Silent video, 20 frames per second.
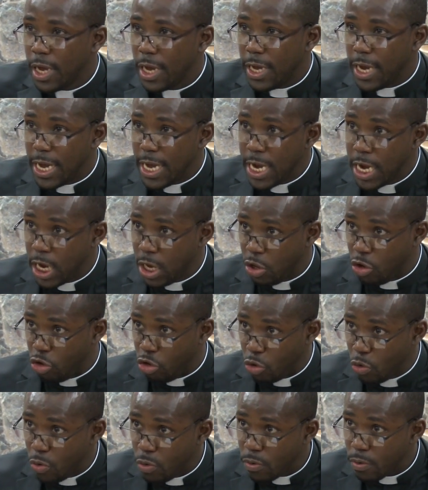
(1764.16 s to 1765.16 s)
They need
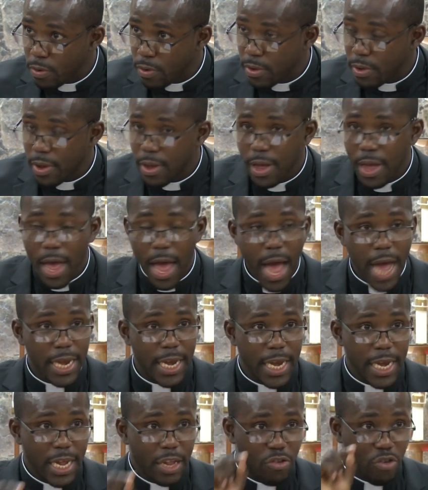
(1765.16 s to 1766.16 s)
you, and
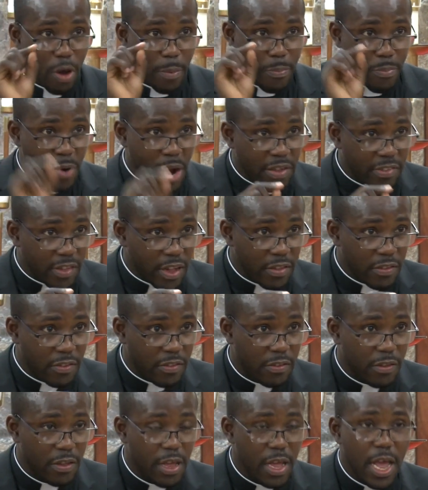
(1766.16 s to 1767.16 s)
they need your
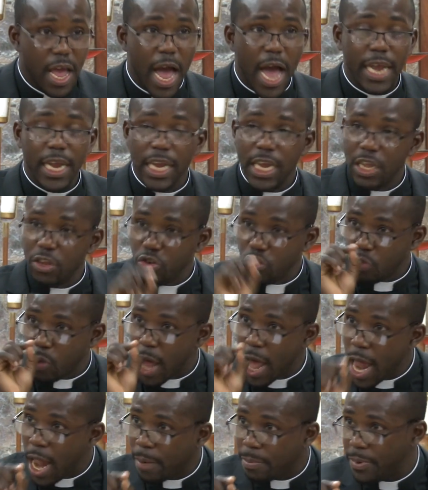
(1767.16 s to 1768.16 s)
presence, and they need you to
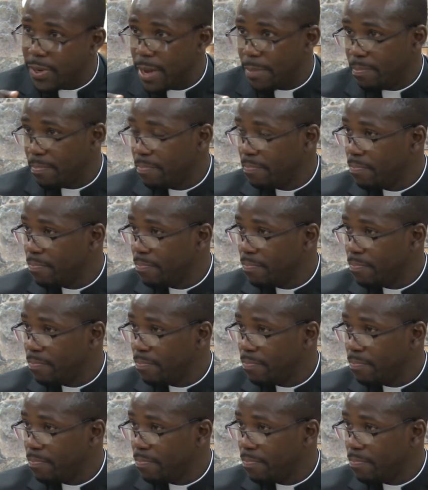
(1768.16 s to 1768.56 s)
help them.